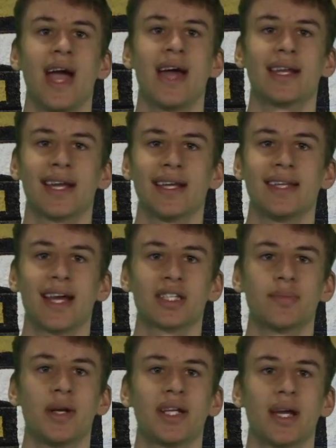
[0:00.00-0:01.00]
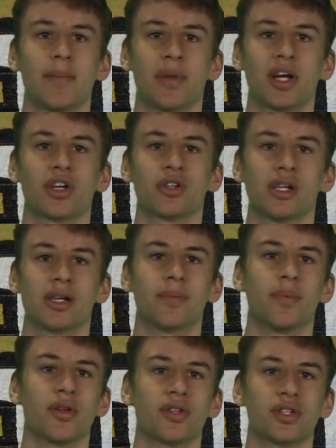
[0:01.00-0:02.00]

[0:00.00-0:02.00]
and again next Monday at Bear Creek, both